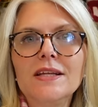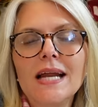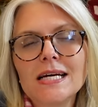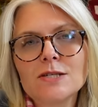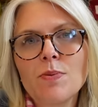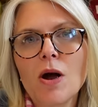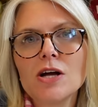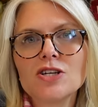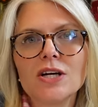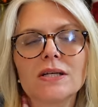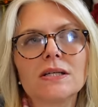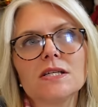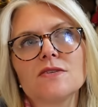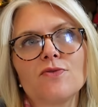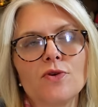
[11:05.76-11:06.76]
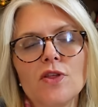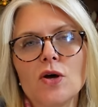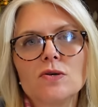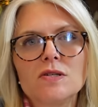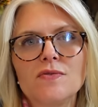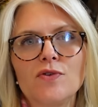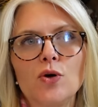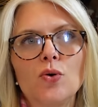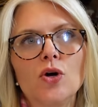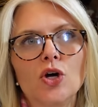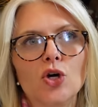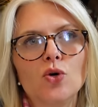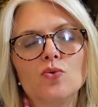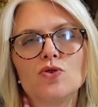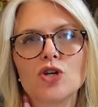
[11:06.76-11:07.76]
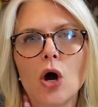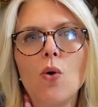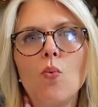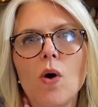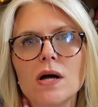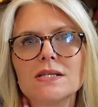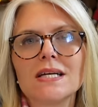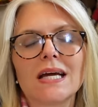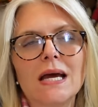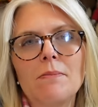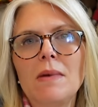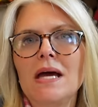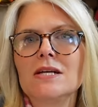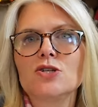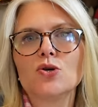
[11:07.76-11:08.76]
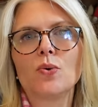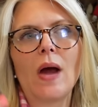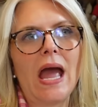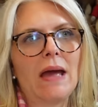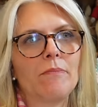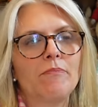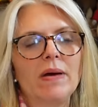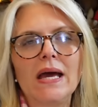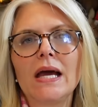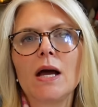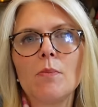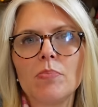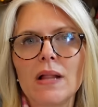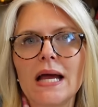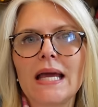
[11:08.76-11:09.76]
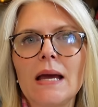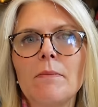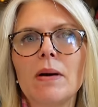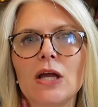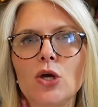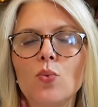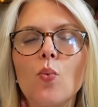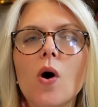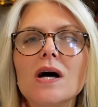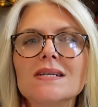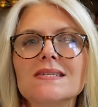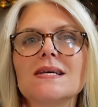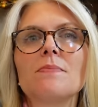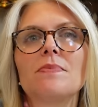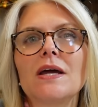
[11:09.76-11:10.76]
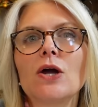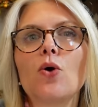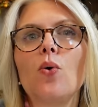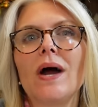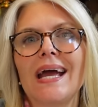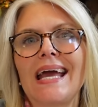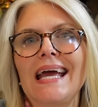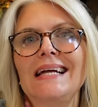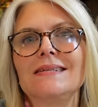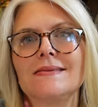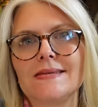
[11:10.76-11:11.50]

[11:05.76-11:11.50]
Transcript: The next project is for those of you who don't want to commit to a big blanket, but you want something quick and